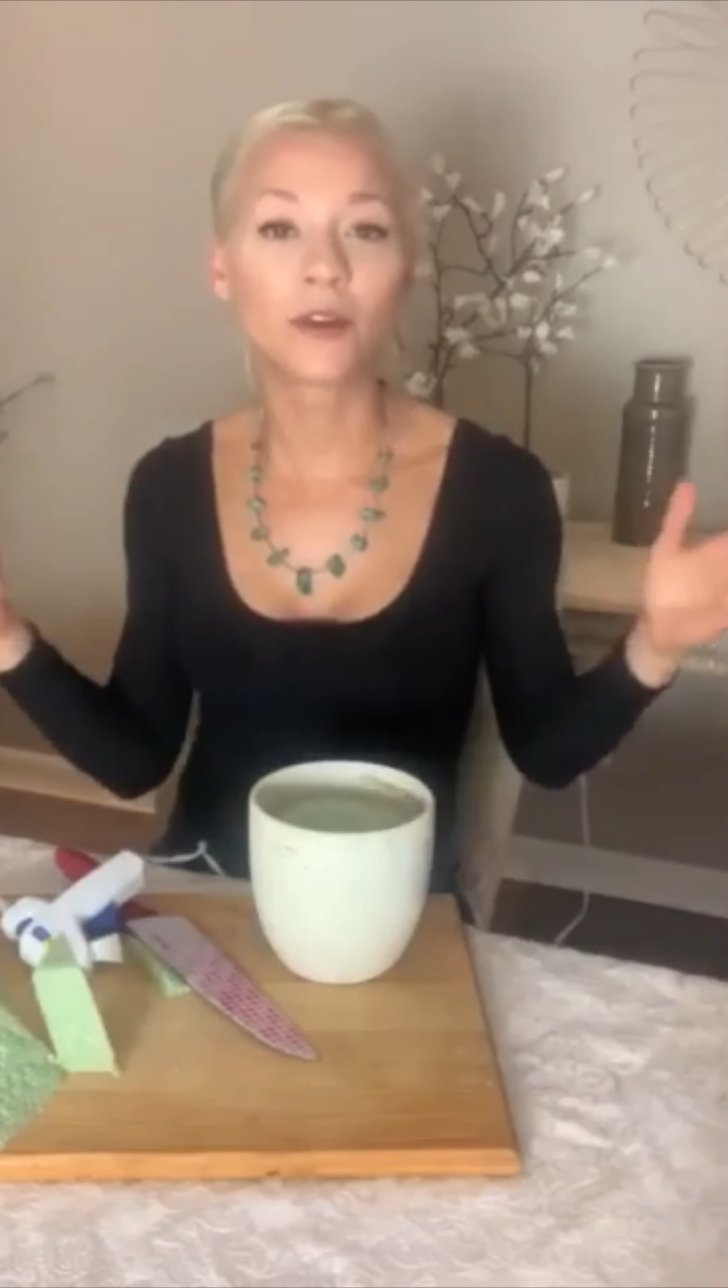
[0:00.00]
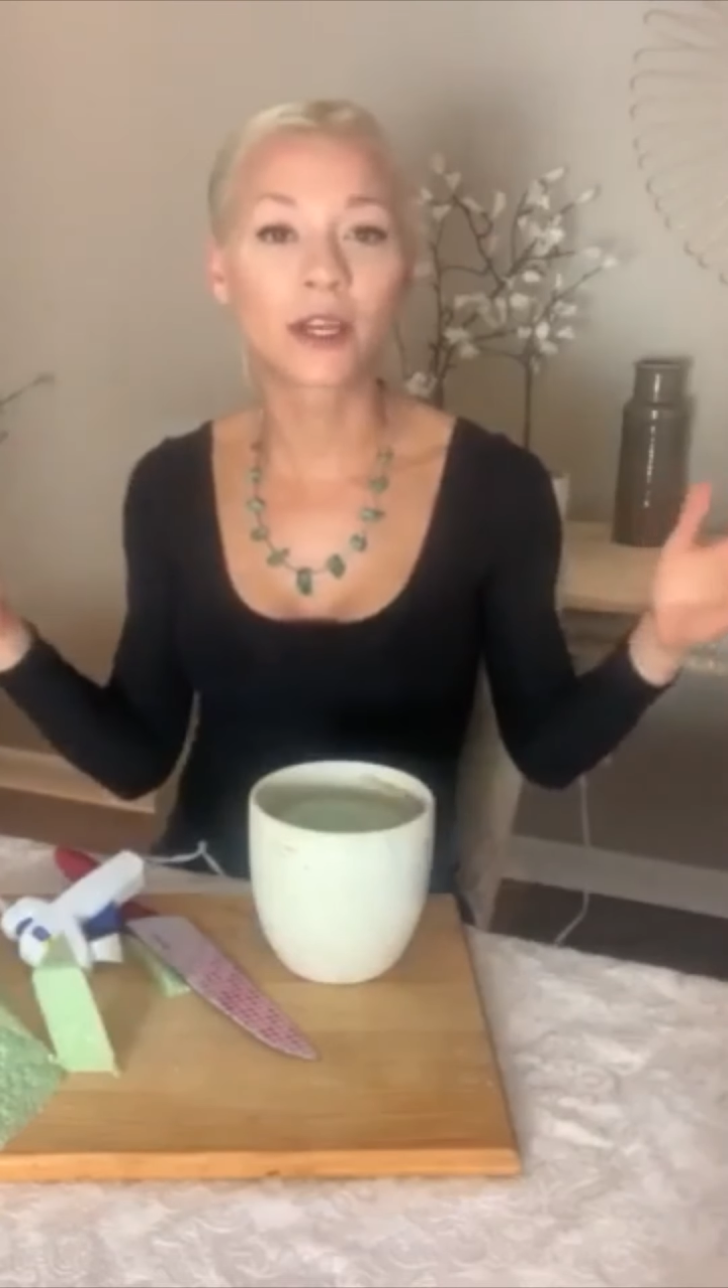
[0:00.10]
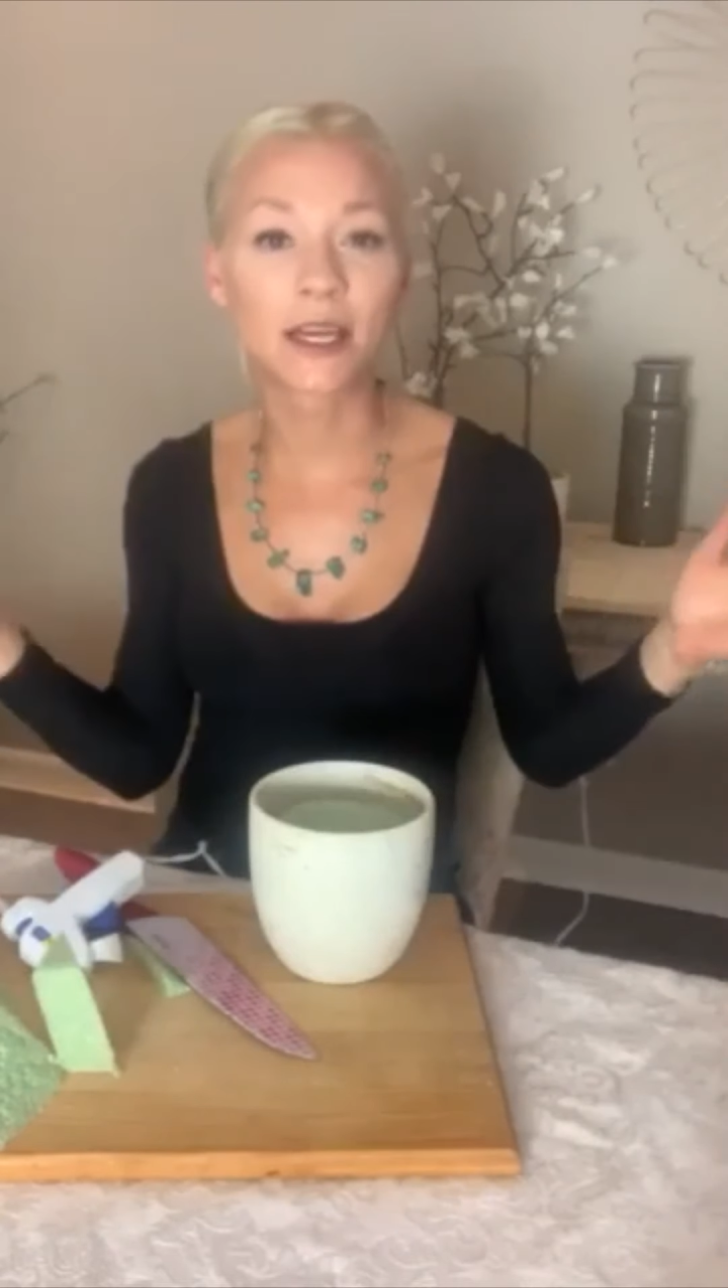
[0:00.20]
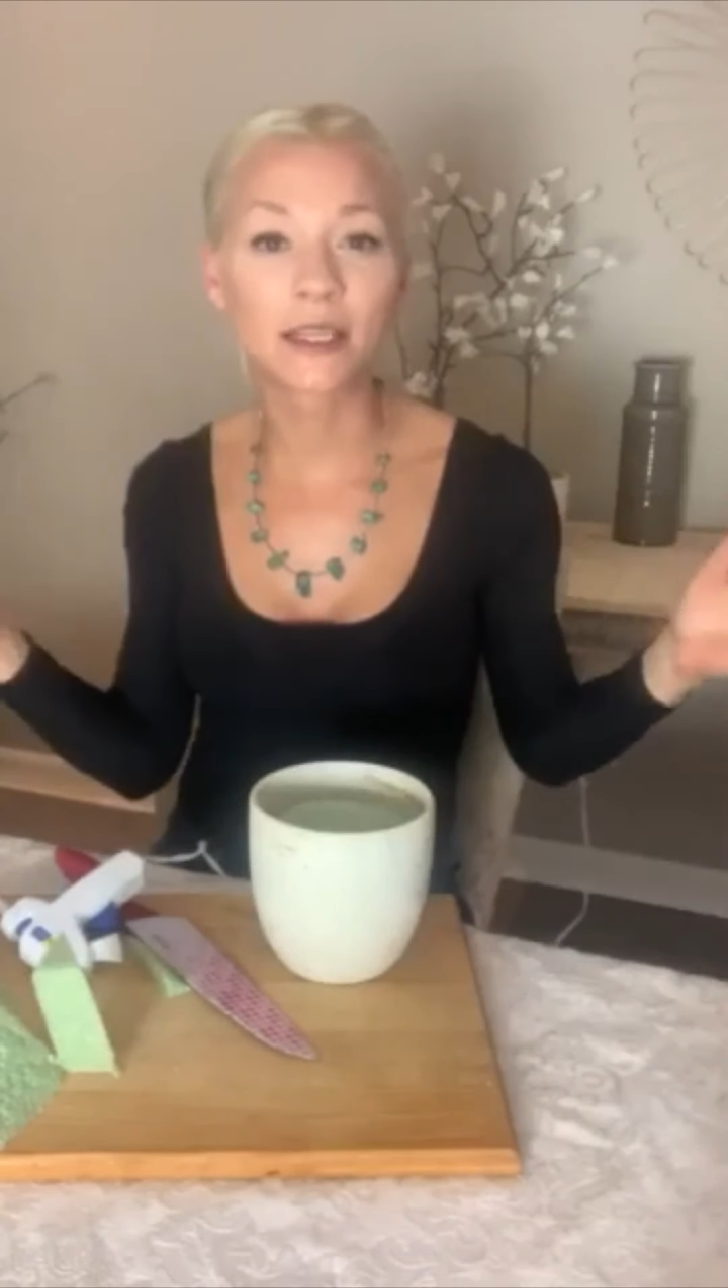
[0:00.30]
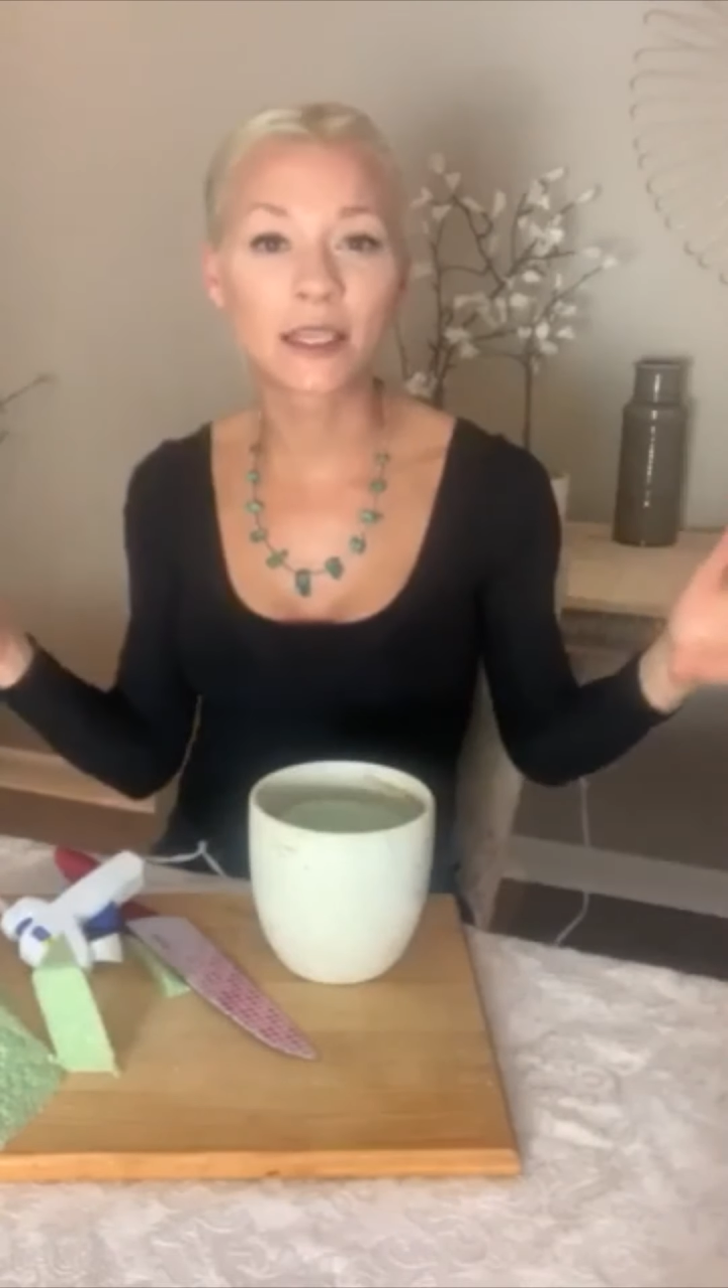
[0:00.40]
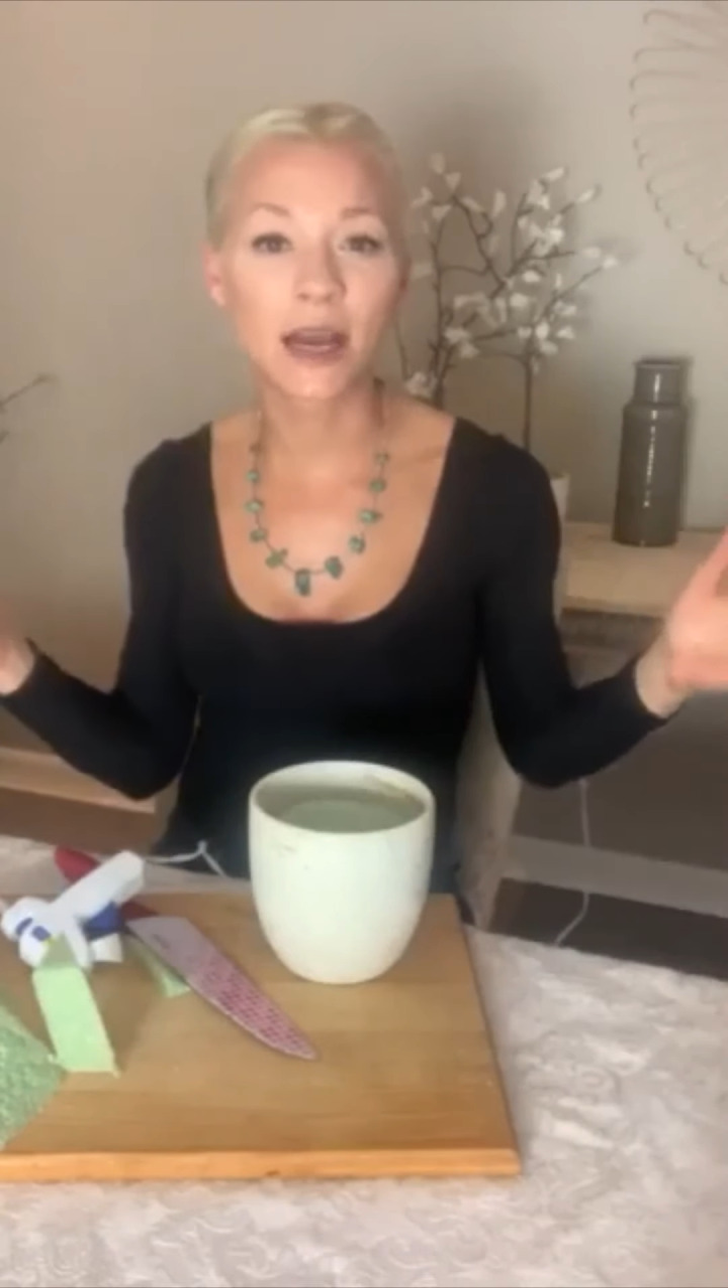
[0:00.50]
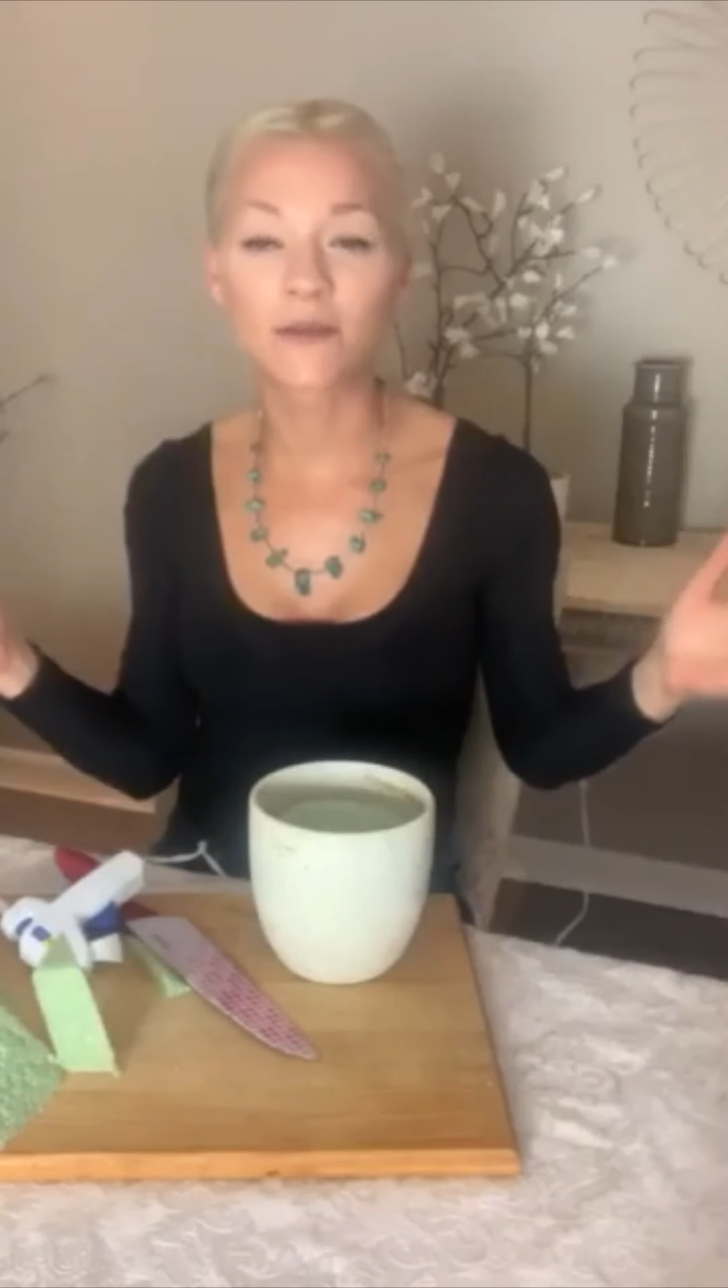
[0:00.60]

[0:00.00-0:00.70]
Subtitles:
your kids have